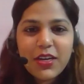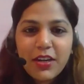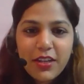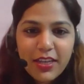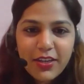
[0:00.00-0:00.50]

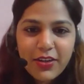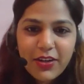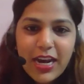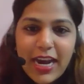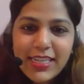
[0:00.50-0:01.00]

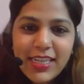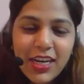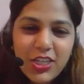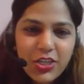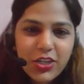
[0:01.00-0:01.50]
earlier I
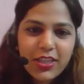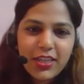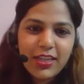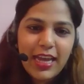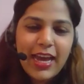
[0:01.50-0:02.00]
touched on the
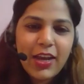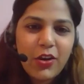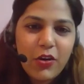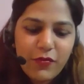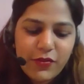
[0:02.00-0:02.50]
lack
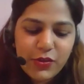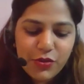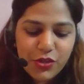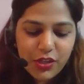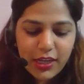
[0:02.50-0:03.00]
of
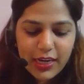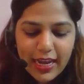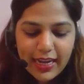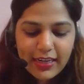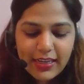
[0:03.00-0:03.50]
social
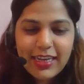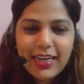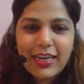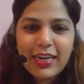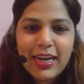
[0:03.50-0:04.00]
connect
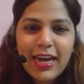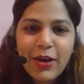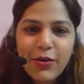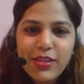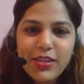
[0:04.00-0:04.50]
and
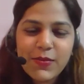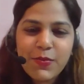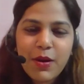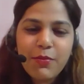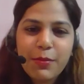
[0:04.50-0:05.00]
how this
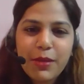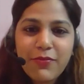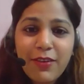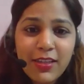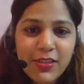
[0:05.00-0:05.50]
probably
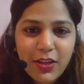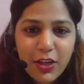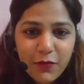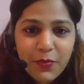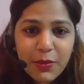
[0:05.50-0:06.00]
affects a
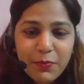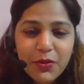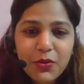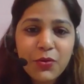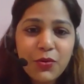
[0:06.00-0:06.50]
lot of
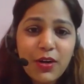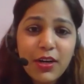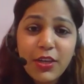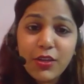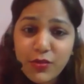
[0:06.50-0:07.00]
people who are
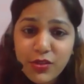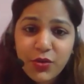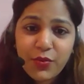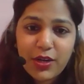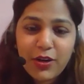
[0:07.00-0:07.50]
used
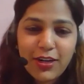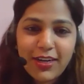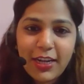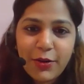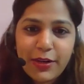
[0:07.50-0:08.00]
to it on a
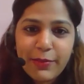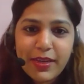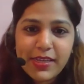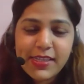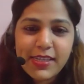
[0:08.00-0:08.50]
day-to-day
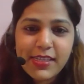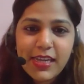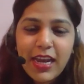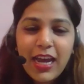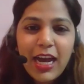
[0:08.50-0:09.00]
basis.
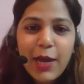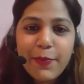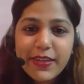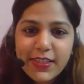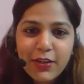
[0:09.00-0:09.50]
I
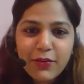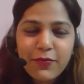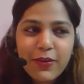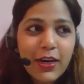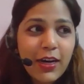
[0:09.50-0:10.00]
myself
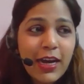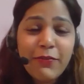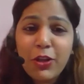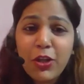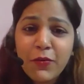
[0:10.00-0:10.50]
have a
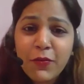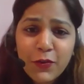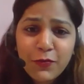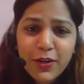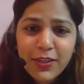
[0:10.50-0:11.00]
lot of
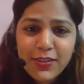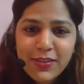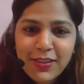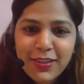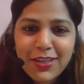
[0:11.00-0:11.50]
good friends
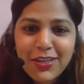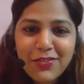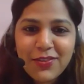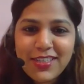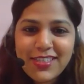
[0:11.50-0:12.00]
in the
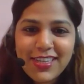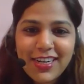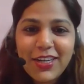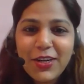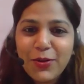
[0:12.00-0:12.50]
office, and
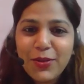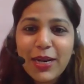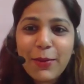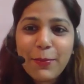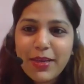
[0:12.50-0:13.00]
I know that
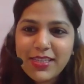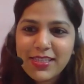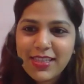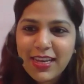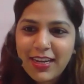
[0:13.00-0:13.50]
I
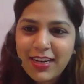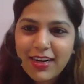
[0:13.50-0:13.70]
miss that,